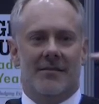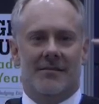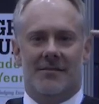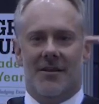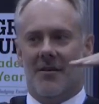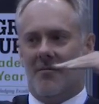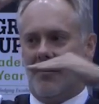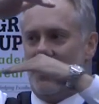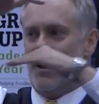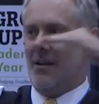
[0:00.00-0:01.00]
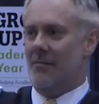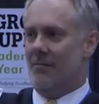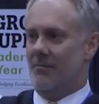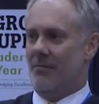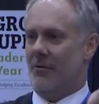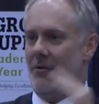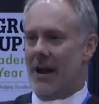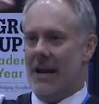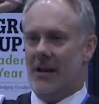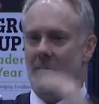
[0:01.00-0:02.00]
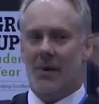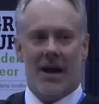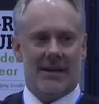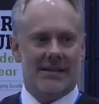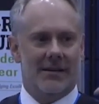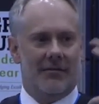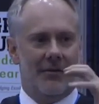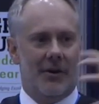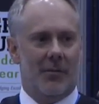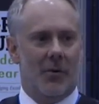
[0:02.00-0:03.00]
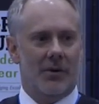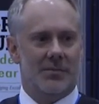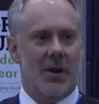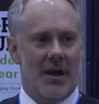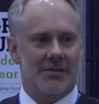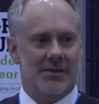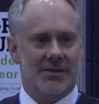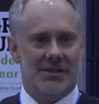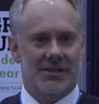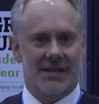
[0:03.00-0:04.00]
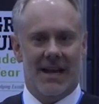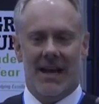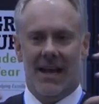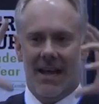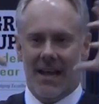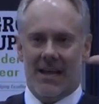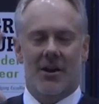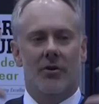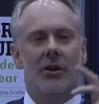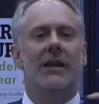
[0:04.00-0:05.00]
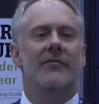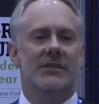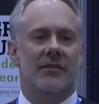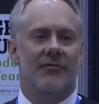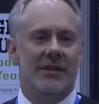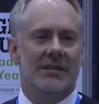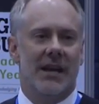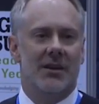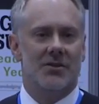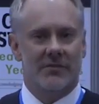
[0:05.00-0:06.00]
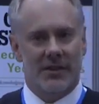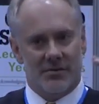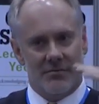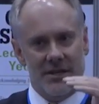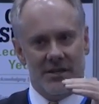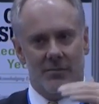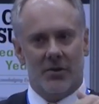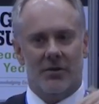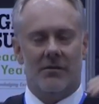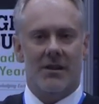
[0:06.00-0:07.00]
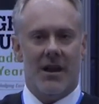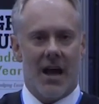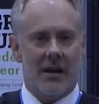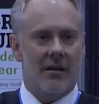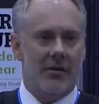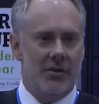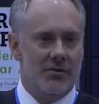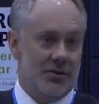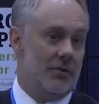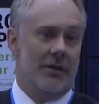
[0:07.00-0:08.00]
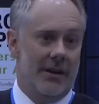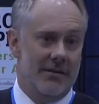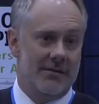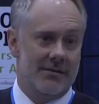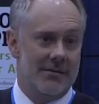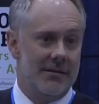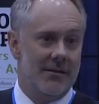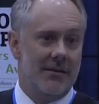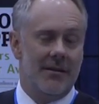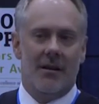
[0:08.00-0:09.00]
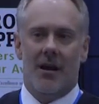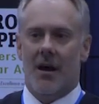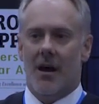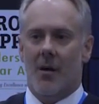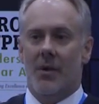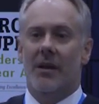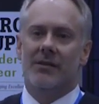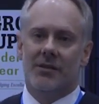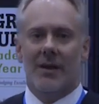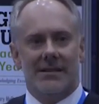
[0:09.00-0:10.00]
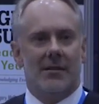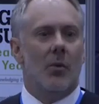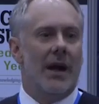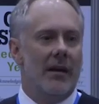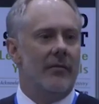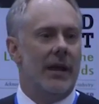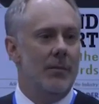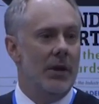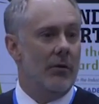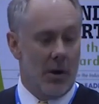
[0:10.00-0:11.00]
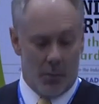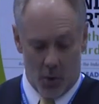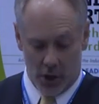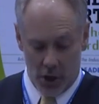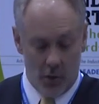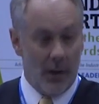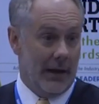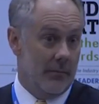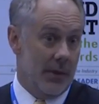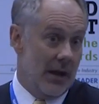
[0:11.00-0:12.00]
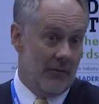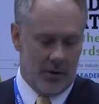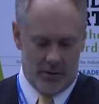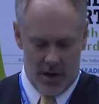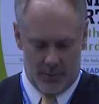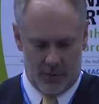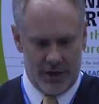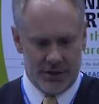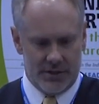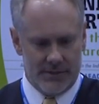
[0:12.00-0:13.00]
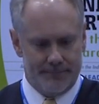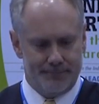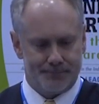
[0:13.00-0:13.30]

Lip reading: So we're kind of creating a box here for airport sponsors to say, you know, give us a fee schedule that's reasonable, not a usurious, but also has a way of keeping your airport going and paying for your operations.